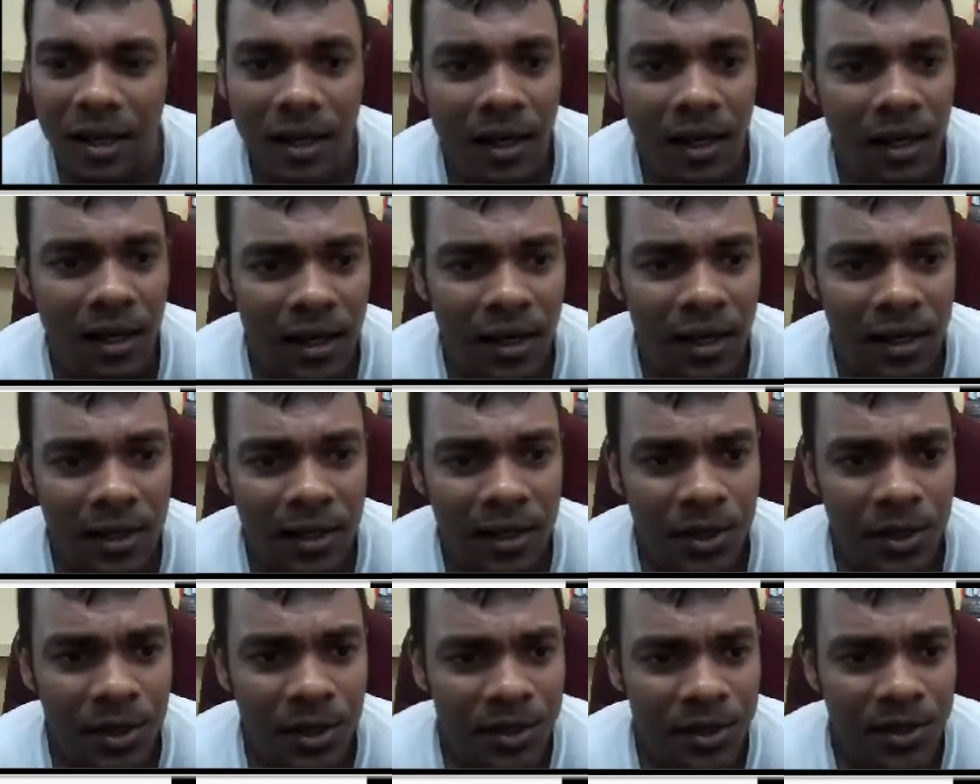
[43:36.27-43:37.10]

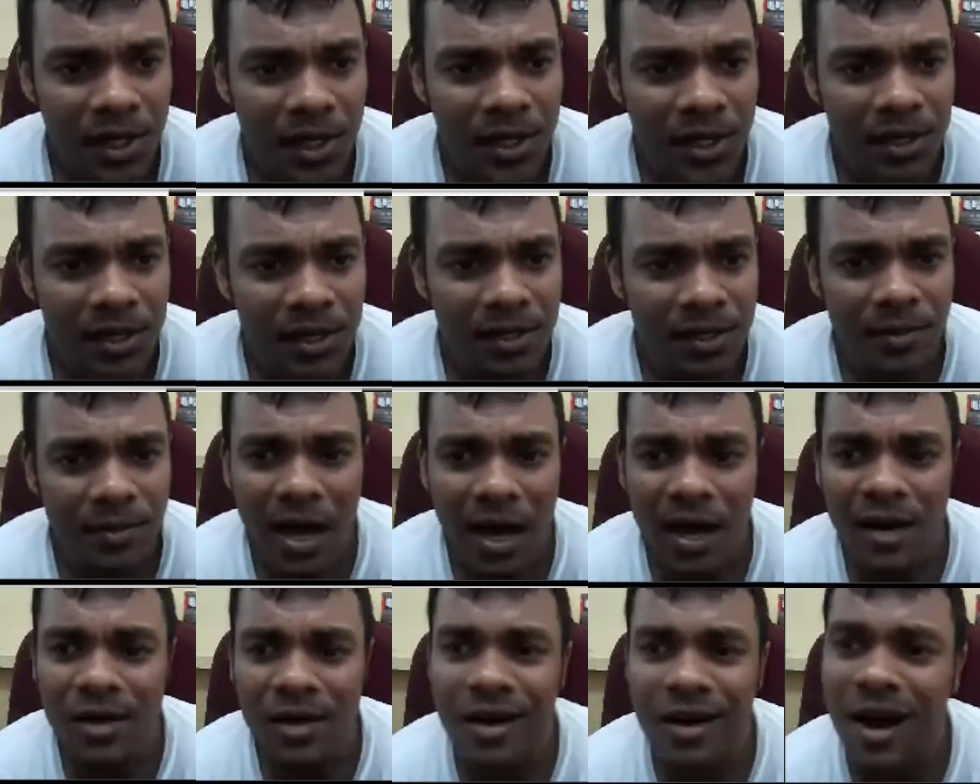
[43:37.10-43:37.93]
Um,
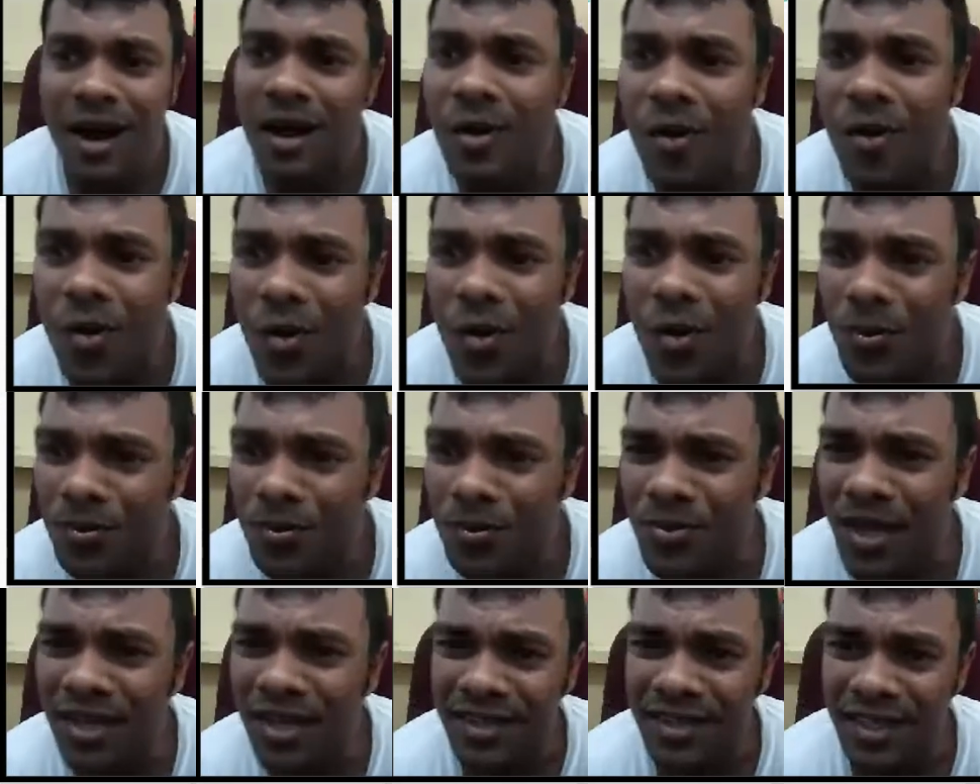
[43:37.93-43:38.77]
we don't have a lot
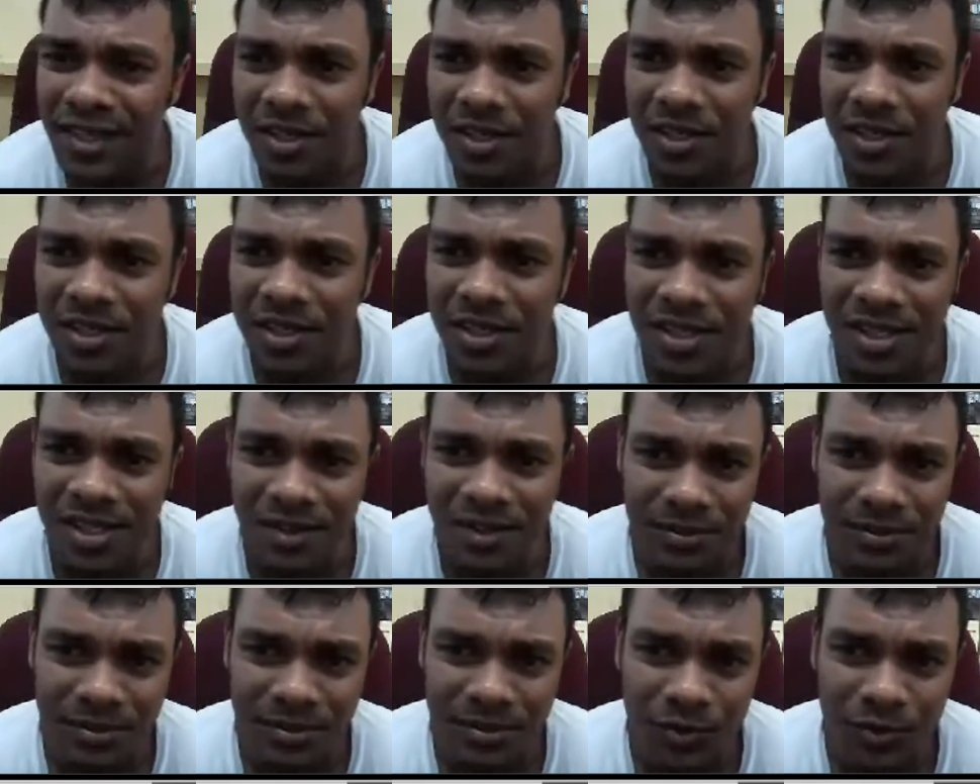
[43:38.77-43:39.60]
of Twitter
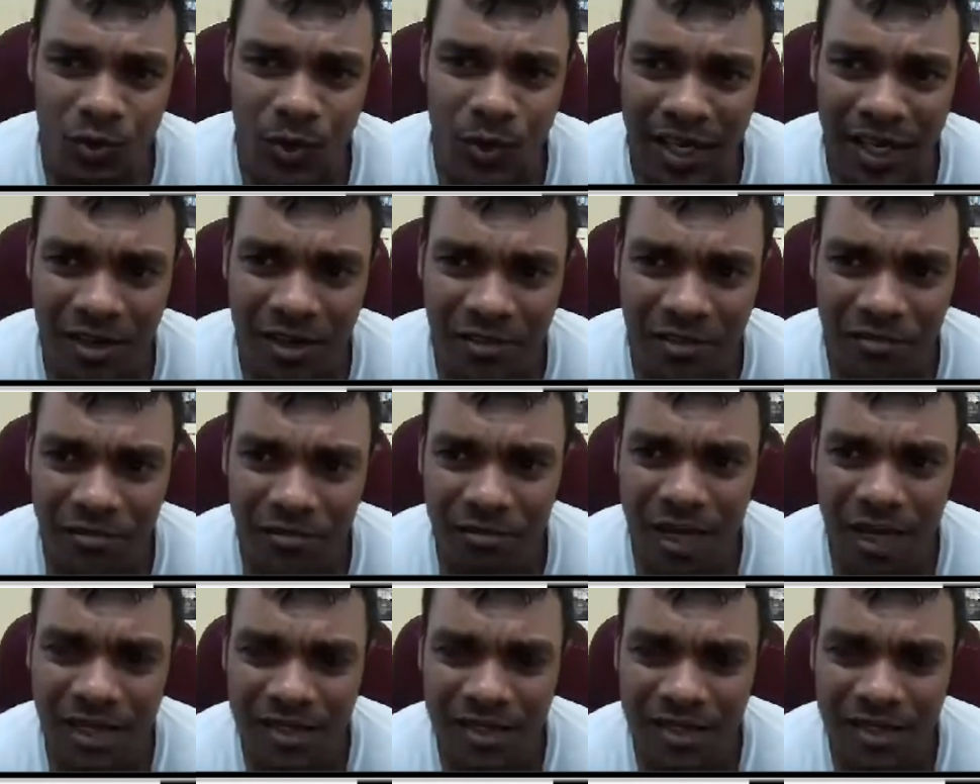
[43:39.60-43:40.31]
users here.